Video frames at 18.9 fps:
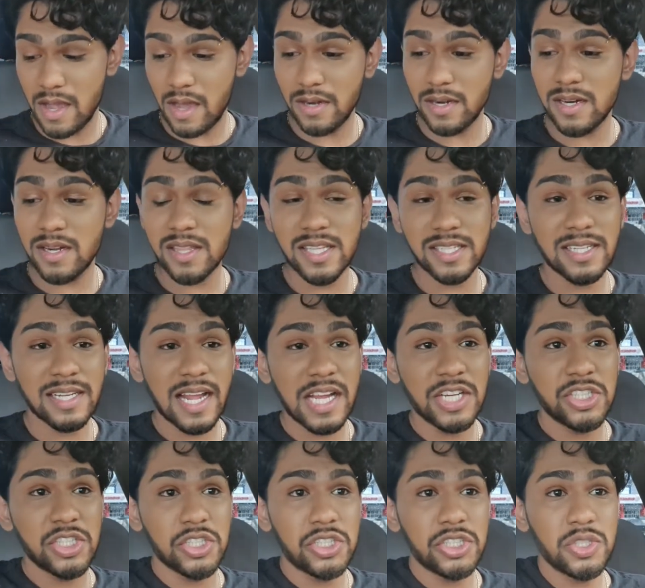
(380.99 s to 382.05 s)
Another thing that
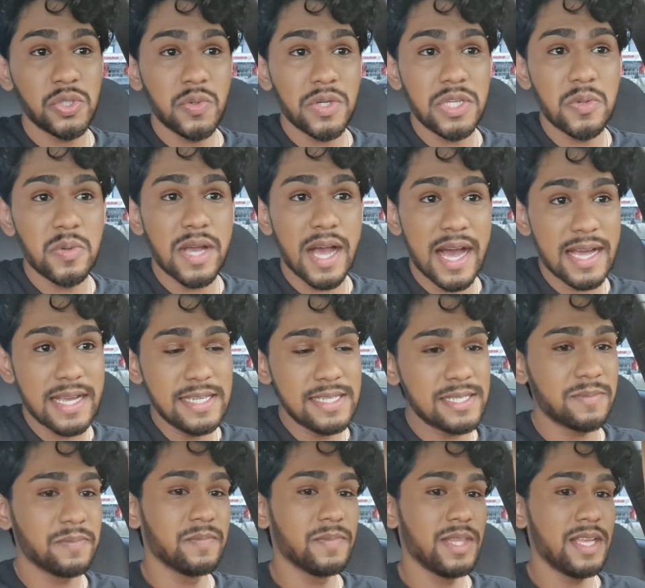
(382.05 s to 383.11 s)
I should show you
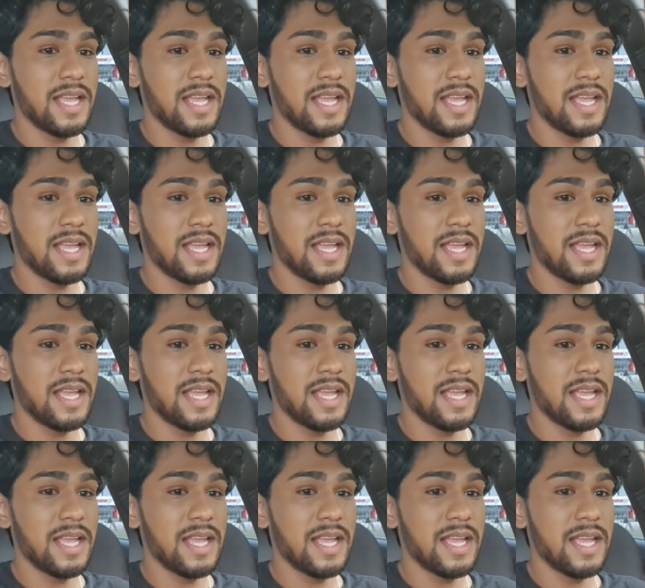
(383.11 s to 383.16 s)
guys